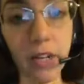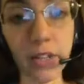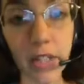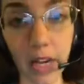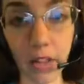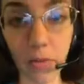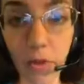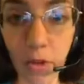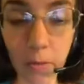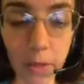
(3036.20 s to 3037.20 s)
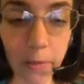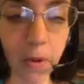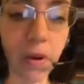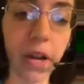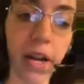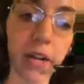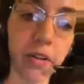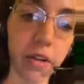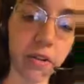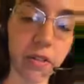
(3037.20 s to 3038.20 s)
signing 3 new people and
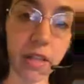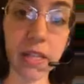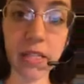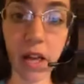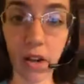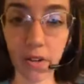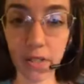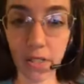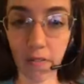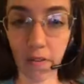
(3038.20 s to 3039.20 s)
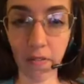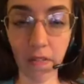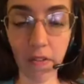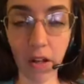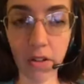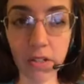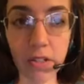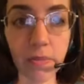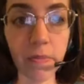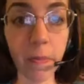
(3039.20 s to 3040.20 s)
you get your thing, that's
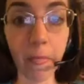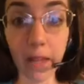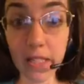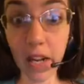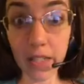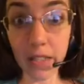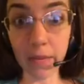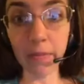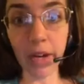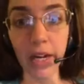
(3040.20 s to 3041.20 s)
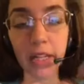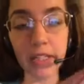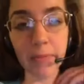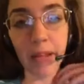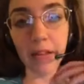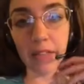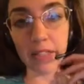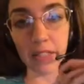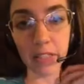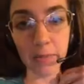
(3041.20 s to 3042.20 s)
$175. That's awesome, right? That's
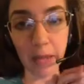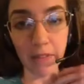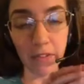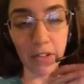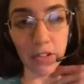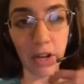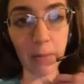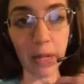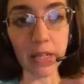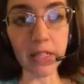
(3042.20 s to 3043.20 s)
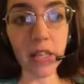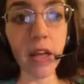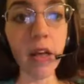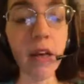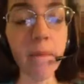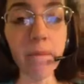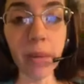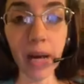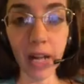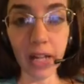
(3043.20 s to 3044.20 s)
at least paying for your triplex.
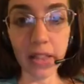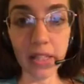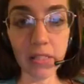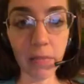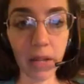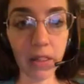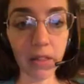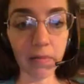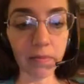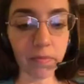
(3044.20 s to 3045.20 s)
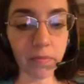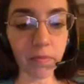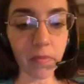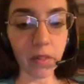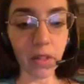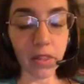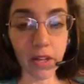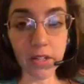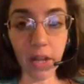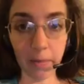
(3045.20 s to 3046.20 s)
But this month,
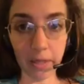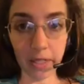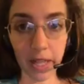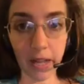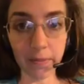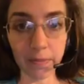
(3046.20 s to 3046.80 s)
they're doubling that.